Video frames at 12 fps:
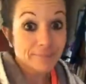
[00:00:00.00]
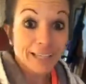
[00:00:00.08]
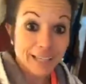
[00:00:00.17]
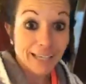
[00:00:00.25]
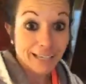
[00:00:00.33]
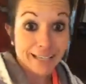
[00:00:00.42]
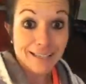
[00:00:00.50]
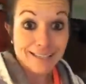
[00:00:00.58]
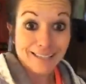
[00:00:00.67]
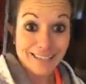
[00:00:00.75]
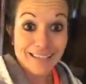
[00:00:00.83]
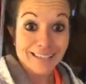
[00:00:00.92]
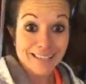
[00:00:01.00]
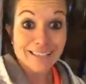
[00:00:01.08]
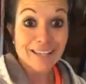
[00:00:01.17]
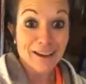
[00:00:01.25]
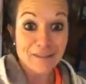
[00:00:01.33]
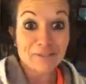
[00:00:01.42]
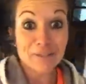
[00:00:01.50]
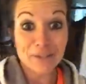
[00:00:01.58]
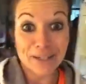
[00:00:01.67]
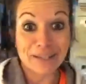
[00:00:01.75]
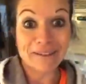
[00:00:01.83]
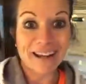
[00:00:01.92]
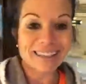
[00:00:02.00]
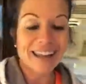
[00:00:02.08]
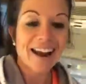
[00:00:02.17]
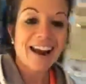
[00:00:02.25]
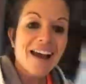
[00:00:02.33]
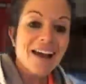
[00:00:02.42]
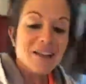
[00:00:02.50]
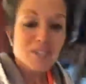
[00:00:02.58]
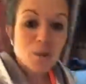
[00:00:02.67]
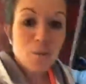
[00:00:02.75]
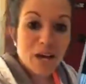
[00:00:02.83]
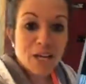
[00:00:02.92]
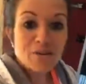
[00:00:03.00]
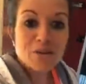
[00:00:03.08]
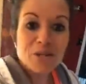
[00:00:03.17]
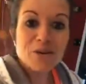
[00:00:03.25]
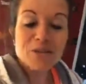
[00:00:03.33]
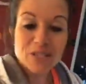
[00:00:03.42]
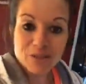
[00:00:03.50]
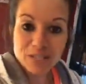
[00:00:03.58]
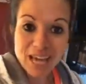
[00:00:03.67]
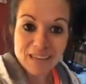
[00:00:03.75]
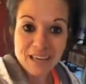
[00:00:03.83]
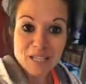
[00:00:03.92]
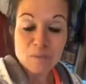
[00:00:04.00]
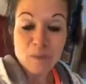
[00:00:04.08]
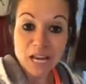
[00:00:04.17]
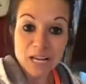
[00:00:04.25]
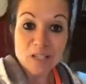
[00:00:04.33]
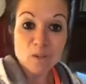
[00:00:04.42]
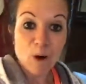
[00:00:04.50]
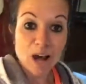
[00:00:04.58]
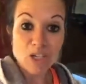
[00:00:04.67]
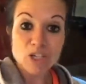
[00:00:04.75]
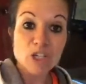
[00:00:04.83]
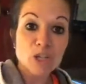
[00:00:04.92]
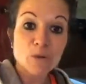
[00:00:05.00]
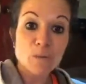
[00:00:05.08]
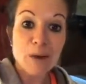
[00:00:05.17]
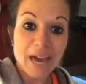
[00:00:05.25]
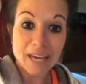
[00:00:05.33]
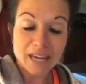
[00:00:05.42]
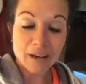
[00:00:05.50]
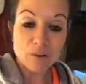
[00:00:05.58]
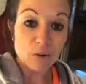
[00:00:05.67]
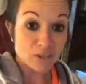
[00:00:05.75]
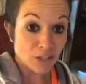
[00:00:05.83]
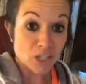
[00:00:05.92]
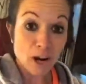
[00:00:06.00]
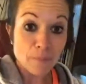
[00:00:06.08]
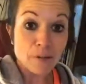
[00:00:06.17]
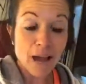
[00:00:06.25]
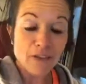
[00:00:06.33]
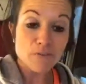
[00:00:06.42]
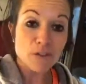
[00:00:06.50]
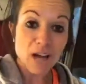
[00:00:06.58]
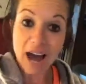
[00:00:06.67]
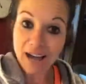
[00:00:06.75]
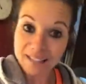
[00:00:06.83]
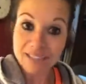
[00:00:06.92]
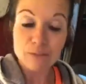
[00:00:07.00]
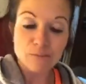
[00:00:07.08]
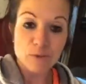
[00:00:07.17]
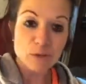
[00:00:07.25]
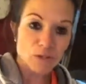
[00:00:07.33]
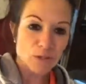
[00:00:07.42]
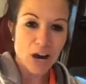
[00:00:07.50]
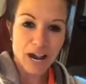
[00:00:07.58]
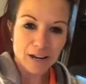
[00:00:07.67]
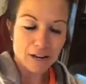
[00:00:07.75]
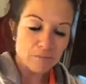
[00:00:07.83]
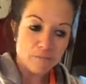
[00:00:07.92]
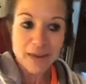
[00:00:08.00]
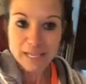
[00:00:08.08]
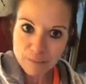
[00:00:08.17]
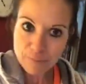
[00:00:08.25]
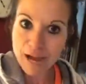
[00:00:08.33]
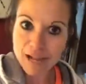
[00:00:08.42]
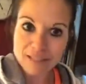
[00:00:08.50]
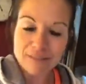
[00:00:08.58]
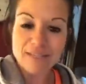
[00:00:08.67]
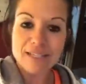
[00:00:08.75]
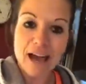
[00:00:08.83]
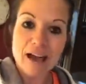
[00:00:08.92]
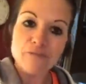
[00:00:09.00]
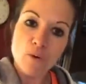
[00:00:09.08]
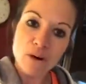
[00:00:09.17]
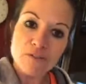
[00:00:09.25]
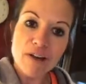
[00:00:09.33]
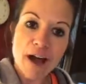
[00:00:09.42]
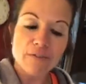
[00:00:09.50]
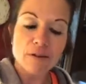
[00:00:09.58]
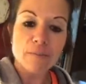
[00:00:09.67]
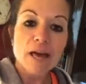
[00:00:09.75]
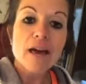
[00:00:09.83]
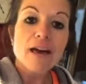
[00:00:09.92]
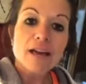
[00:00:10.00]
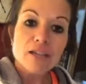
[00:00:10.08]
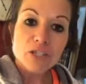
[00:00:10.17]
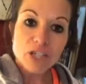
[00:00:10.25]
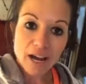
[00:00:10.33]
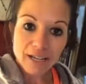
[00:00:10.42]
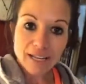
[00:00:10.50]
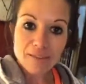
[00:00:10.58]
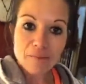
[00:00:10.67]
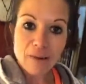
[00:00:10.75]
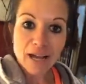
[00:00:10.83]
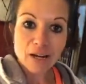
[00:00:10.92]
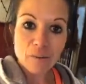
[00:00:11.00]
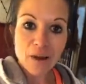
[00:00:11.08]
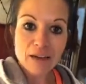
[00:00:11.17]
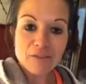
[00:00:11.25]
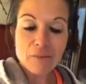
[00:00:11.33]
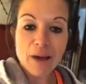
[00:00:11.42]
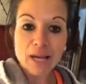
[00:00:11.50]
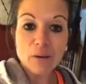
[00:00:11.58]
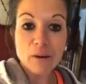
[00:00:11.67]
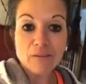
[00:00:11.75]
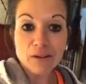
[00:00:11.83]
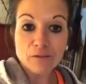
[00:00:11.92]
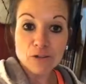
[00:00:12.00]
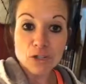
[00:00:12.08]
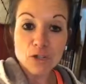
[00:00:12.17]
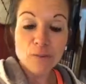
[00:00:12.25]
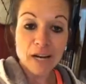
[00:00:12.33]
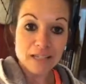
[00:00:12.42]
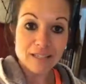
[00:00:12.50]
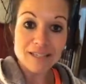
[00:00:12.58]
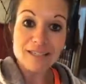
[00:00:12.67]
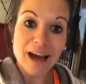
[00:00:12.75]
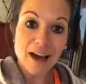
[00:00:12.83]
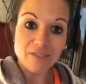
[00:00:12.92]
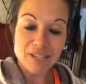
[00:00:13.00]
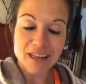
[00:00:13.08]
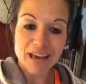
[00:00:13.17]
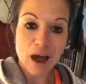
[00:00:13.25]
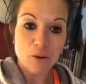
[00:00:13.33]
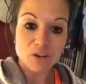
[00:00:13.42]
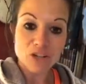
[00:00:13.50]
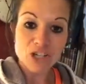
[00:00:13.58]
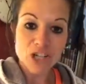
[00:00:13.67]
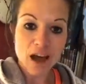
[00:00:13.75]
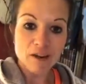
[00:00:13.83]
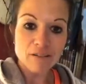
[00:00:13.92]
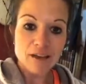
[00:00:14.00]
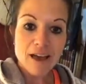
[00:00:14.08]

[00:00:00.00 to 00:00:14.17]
It is. It's a tough cookie right there. So what you do is you take that spaghetti squash, you make with a sharp knife, you cut. You try to make some cuts on the side, 4 to 5 of them. Chuck it in the microwave and microwave it for 2 minutes to soften that outer shell.